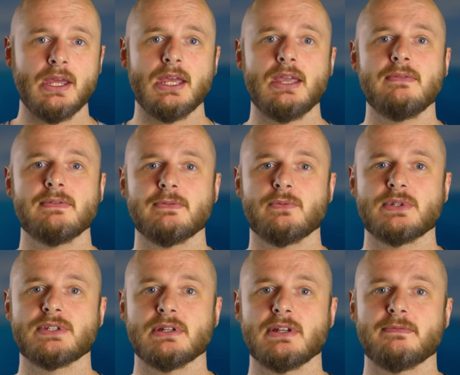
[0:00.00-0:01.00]
even if we
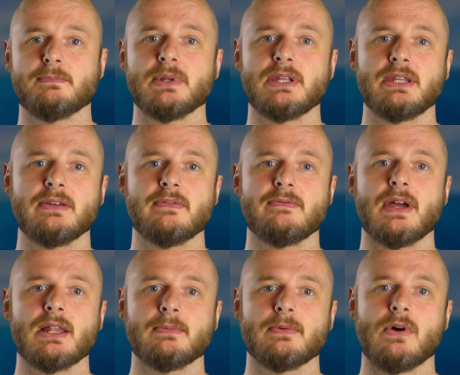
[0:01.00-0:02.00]
still have plenty of
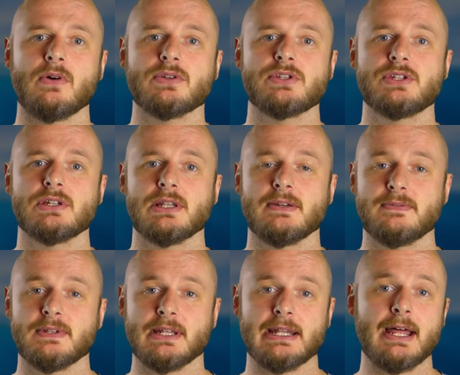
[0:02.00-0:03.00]
available oxygen left
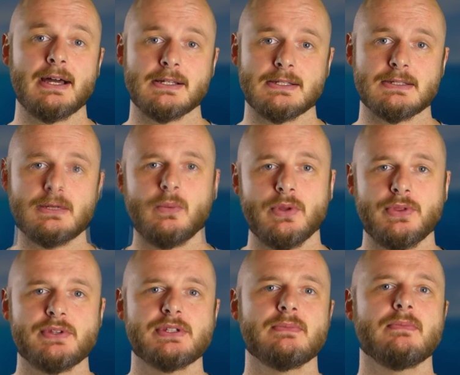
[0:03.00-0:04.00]
in the lungs. With
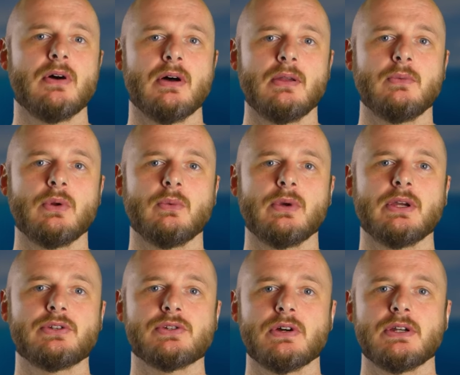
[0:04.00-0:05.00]
this in mind, when we are
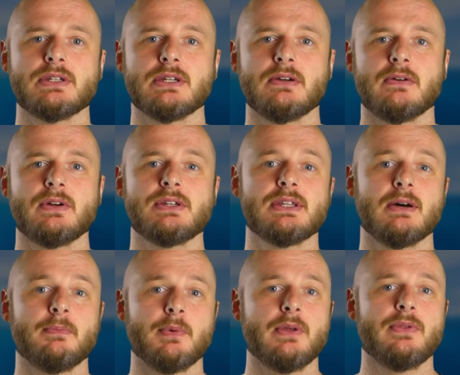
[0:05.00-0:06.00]
trying to increase our
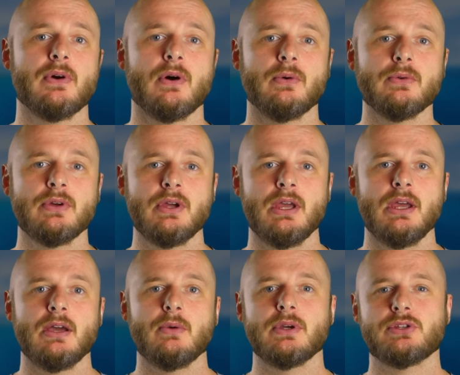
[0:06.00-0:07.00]
breath hold,
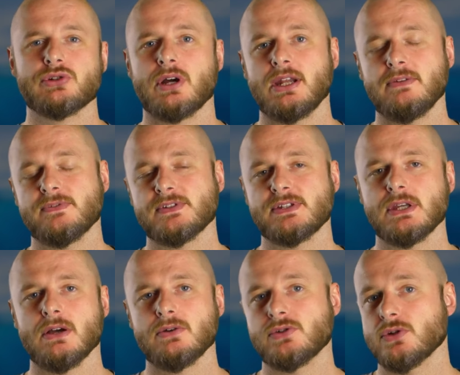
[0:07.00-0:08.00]
we're training for
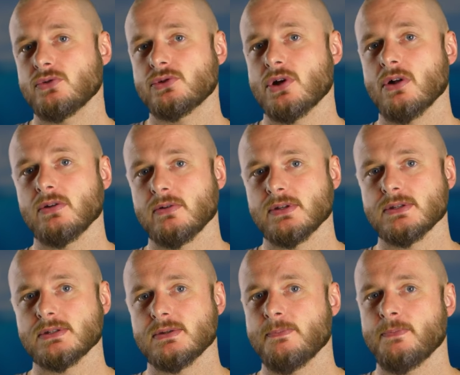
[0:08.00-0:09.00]
CO2
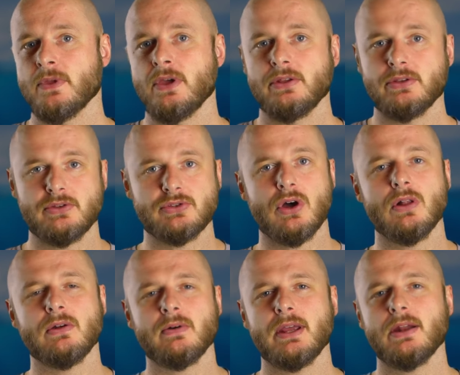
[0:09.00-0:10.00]
tolerance, to
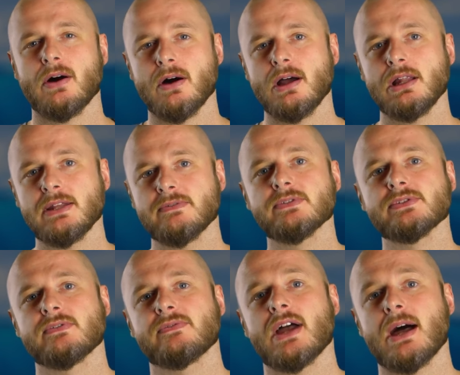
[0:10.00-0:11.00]
tolerate higher levels
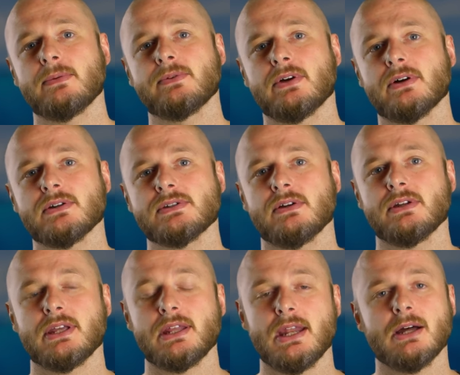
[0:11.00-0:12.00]
of carbon
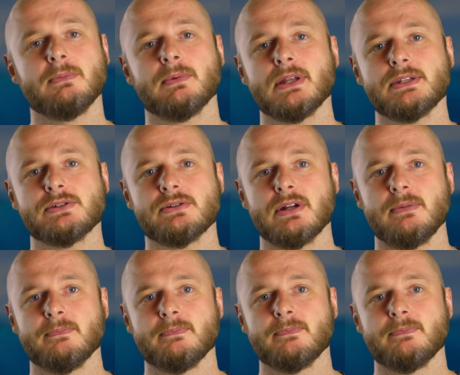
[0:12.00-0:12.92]
dioxide in our bloodstream.